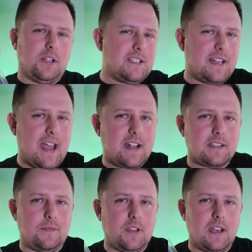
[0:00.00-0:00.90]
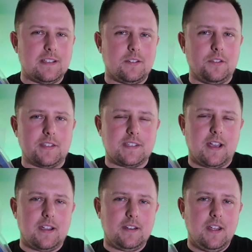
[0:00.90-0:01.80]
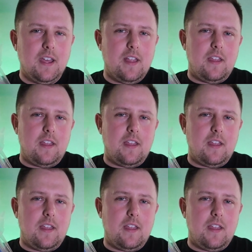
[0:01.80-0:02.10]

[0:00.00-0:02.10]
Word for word: plus tax if you guys saw the sign.